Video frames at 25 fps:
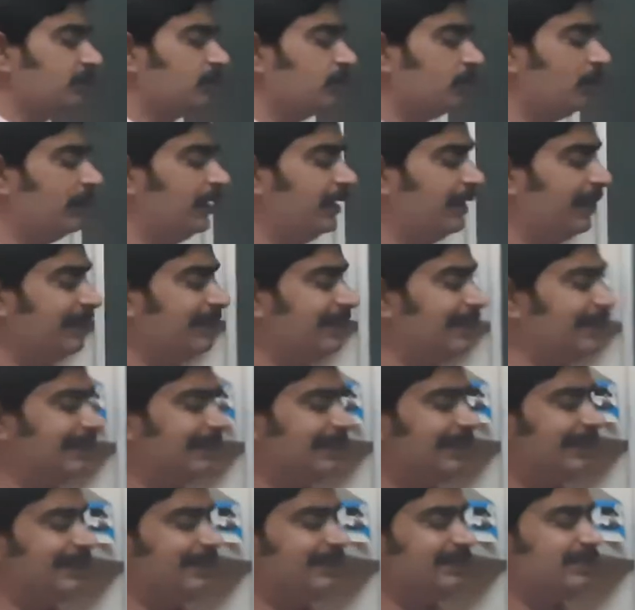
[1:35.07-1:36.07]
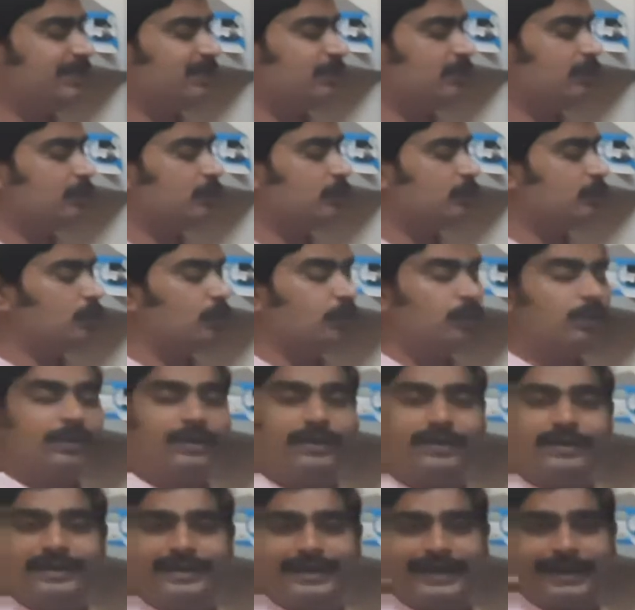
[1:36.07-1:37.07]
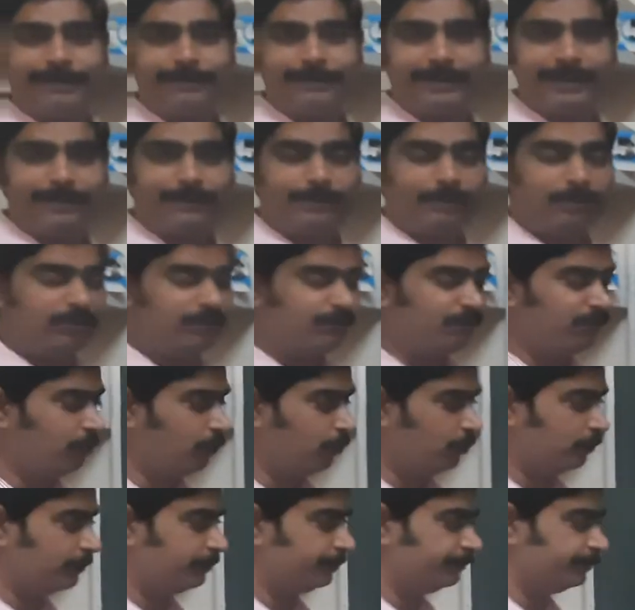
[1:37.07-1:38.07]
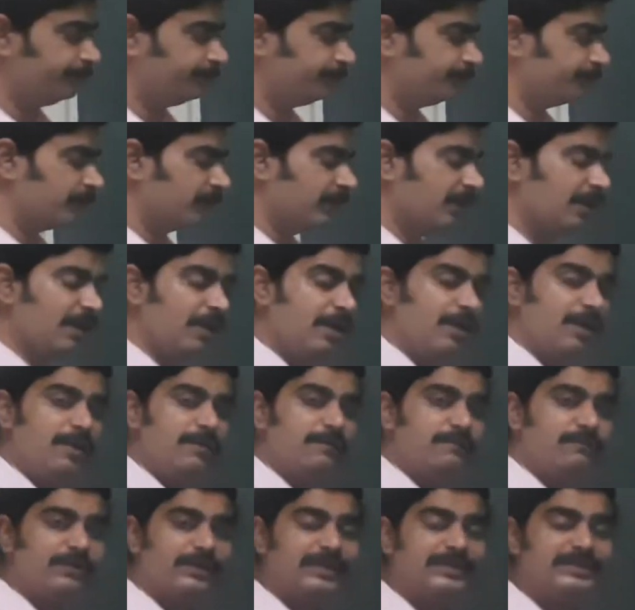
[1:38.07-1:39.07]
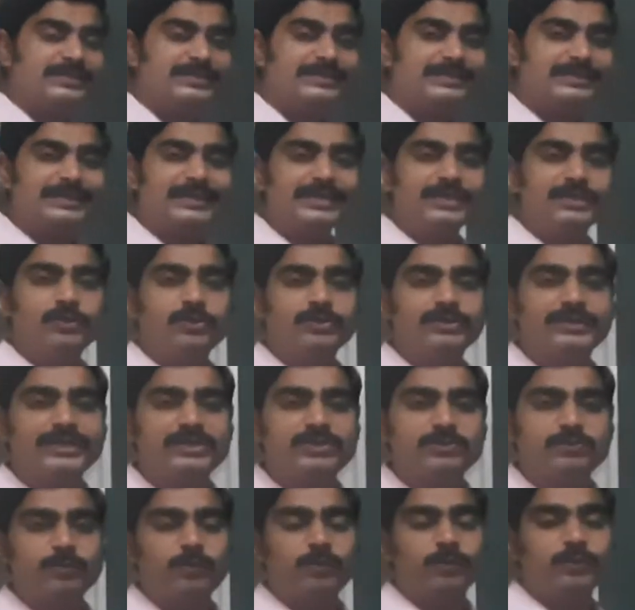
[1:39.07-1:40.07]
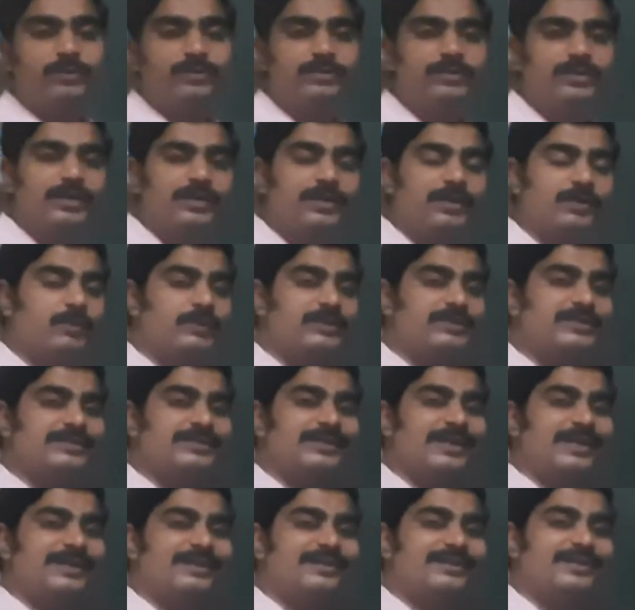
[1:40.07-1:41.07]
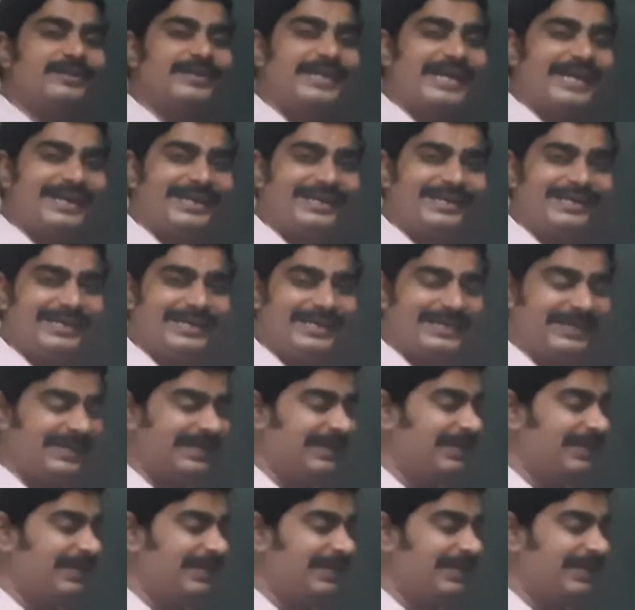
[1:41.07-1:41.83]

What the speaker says: So length L is equals to lambda upon 4. Friends, in your textbook the equations are written directly.